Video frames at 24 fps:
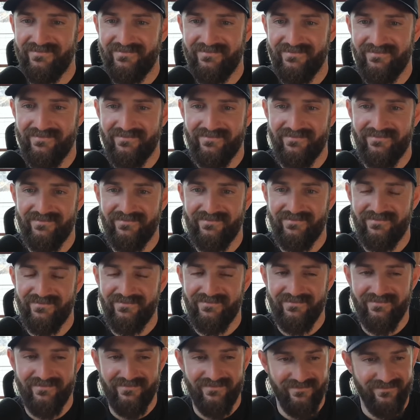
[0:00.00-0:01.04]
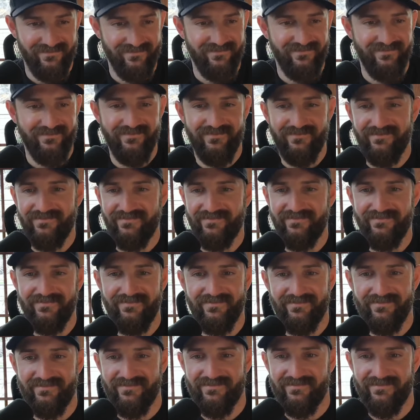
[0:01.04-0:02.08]

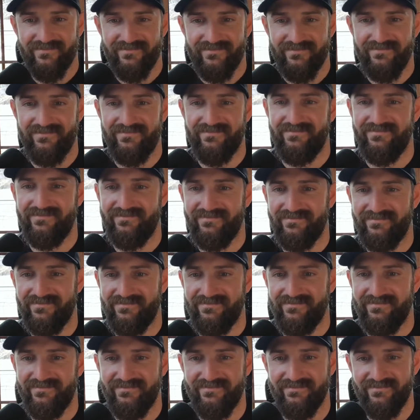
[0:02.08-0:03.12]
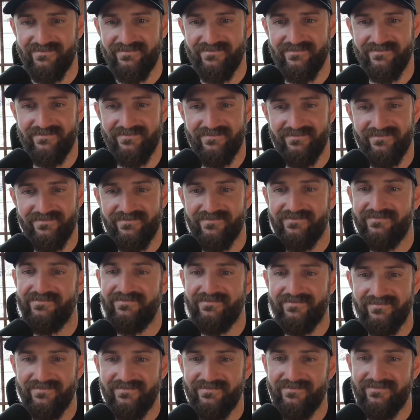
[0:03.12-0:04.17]

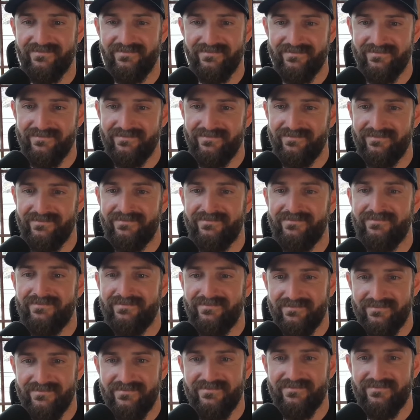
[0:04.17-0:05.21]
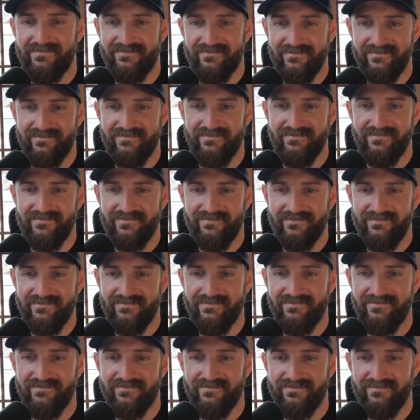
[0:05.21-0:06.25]

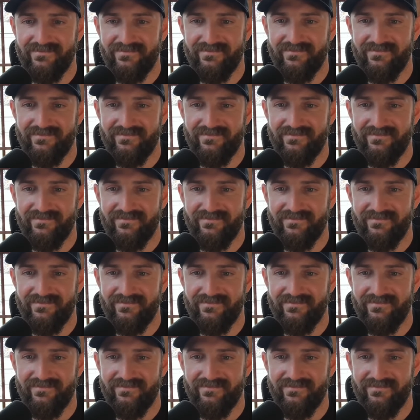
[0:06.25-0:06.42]
The person shown says nothing.